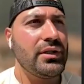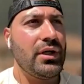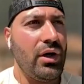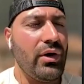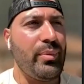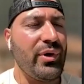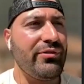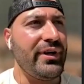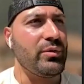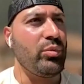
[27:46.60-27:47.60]
Okay,
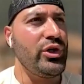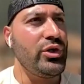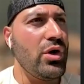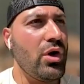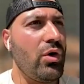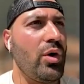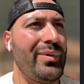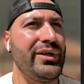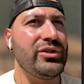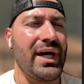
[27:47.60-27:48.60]
perfect. When you go home
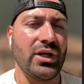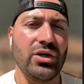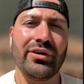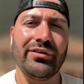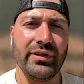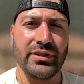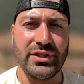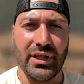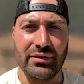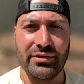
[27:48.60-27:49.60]
and you try to cook for
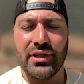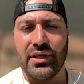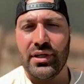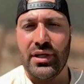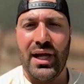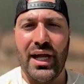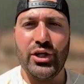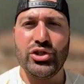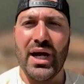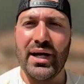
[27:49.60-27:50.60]
yourself and
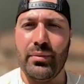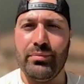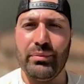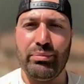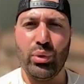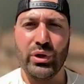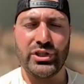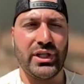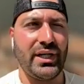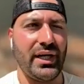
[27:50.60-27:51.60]
you try to
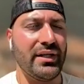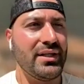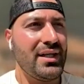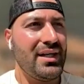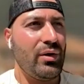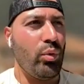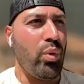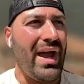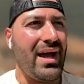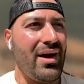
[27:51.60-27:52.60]
portion and
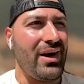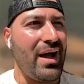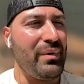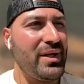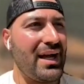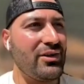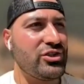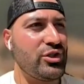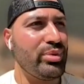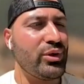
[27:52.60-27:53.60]
weigh out how many
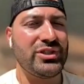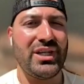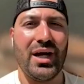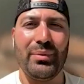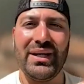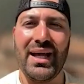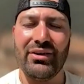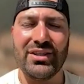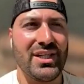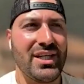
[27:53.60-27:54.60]
ounces of protein, how many
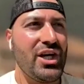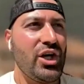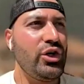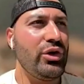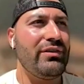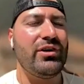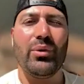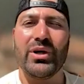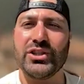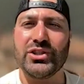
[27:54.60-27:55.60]
calories, you don't even know
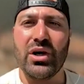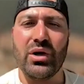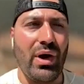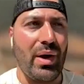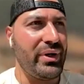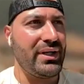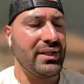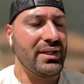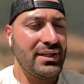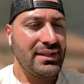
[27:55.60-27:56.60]
where to start. Or I put in
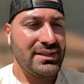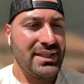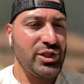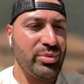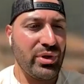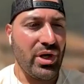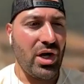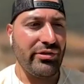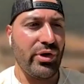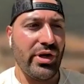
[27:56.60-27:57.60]
a teaspoon of
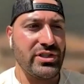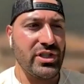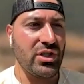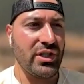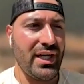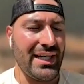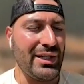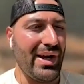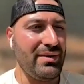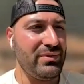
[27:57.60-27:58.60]
olive oil to cooking.
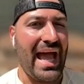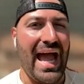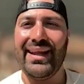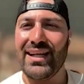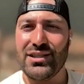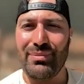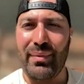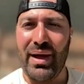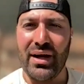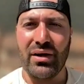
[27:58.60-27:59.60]
Do I add that to my
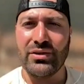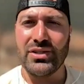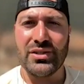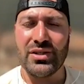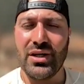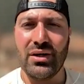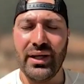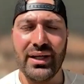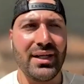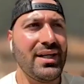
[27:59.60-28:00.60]
macros? Yes or no?
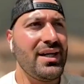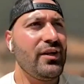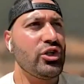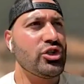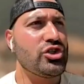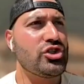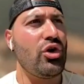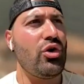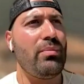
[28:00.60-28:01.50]
There's so